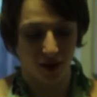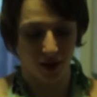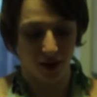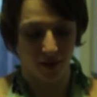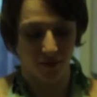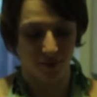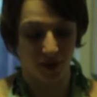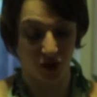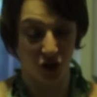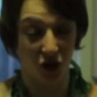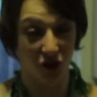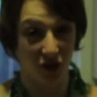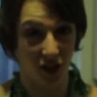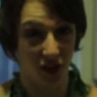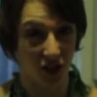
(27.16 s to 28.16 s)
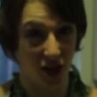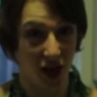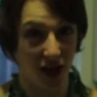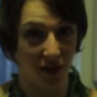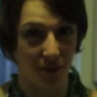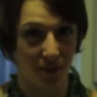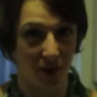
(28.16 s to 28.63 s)
It looks like a
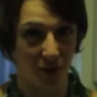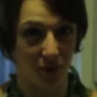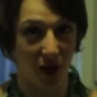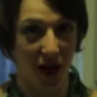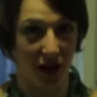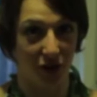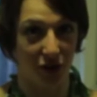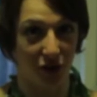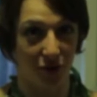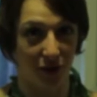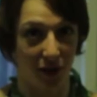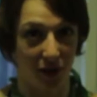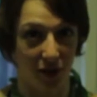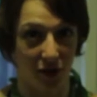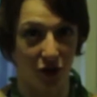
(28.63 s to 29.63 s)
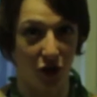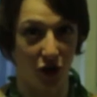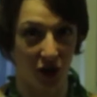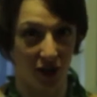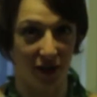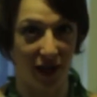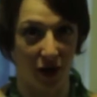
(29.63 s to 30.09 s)
lot, but we're actually going to
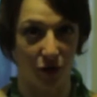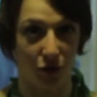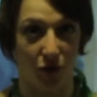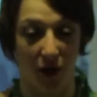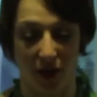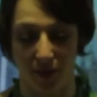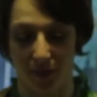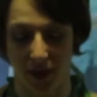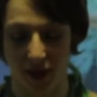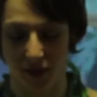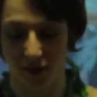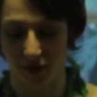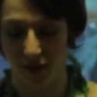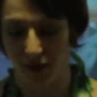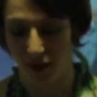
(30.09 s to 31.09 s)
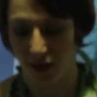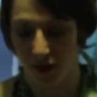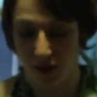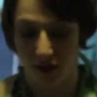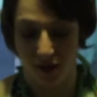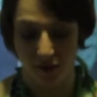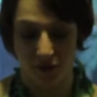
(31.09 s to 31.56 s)
cook it down quite a bit.
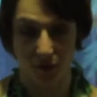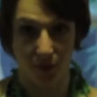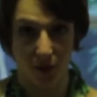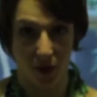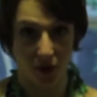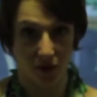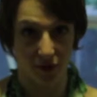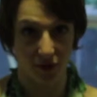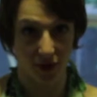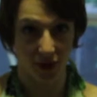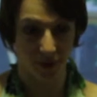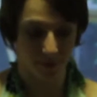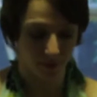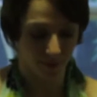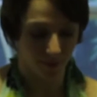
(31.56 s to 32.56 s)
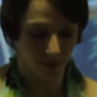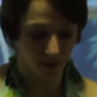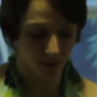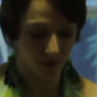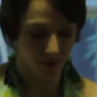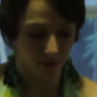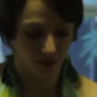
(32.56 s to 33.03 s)
Some parsley.
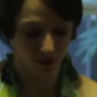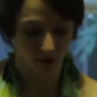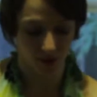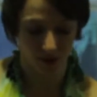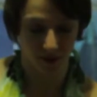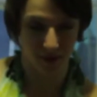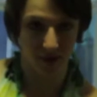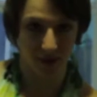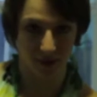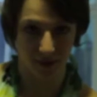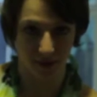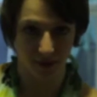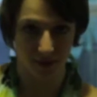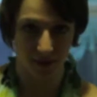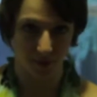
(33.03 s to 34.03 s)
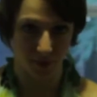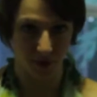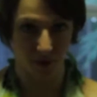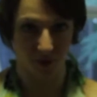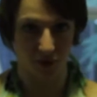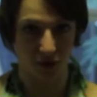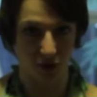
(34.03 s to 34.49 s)
Just going to season it
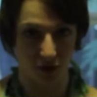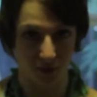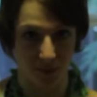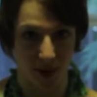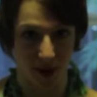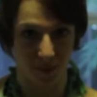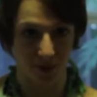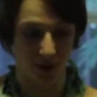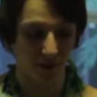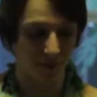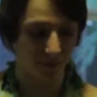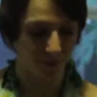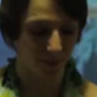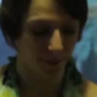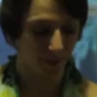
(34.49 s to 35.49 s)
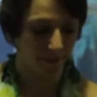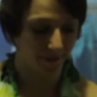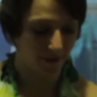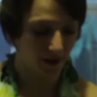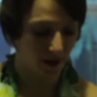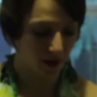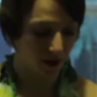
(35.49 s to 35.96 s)
simply with salt and pepper.
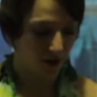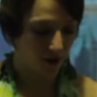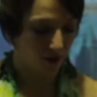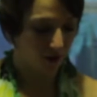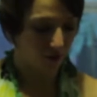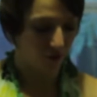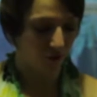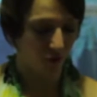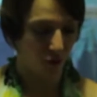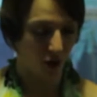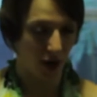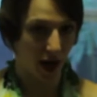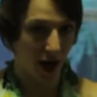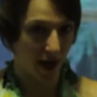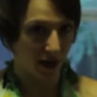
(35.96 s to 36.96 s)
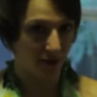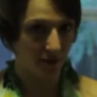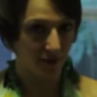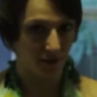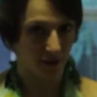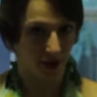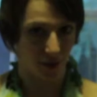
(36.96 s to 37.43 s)
4
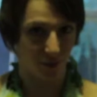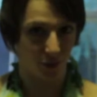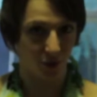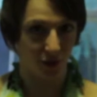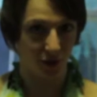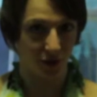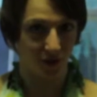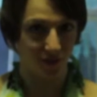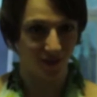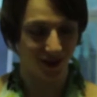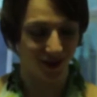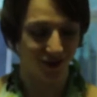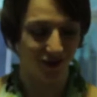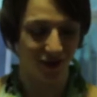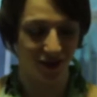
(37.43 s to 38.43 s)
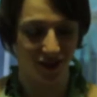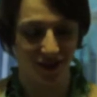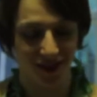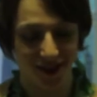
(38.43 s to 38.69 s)
eggs that I boiled and peeled.